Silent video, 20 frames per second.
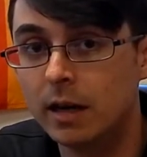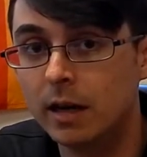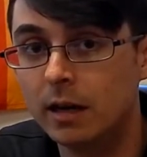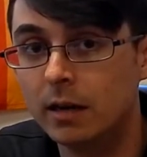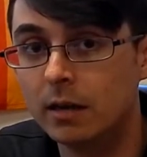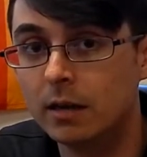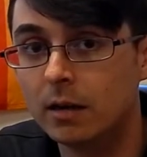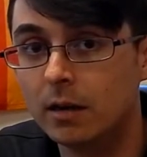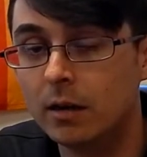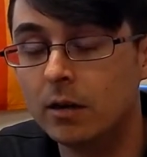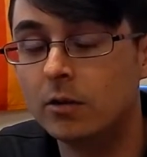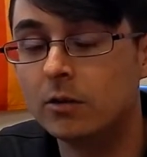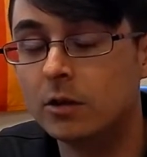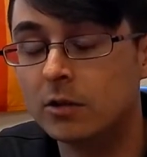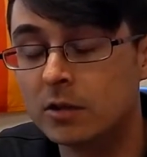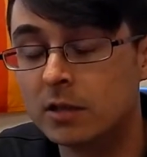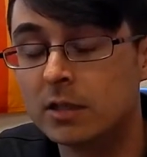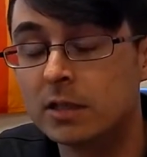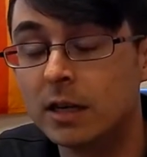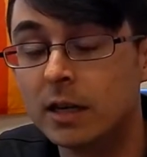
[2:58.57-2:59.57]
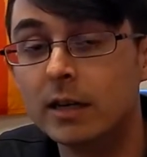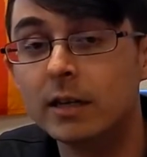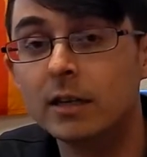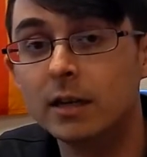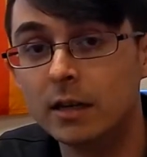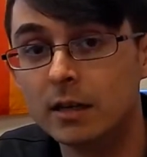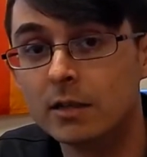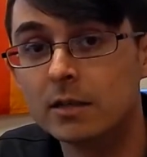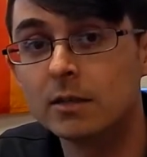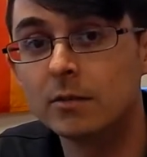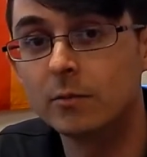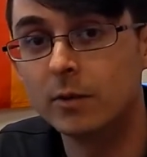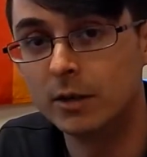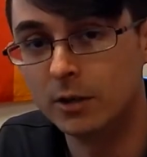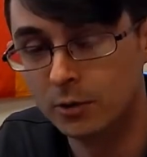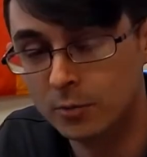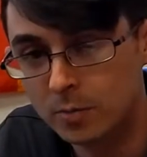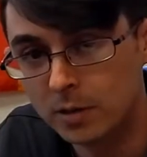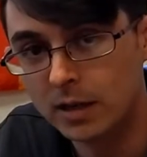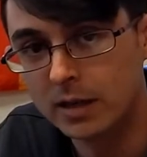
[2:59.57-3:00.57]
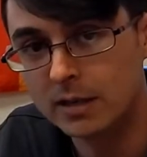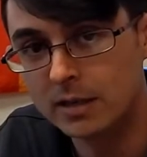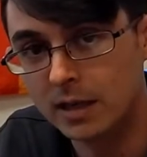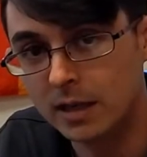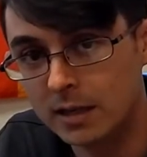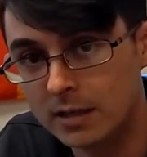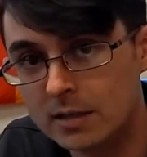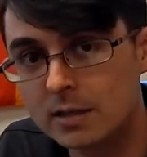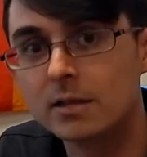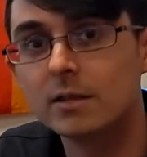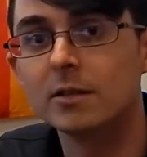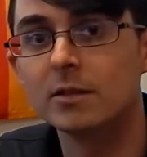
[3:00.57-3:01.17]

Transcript: And all jokes aside, yes, we do playtest,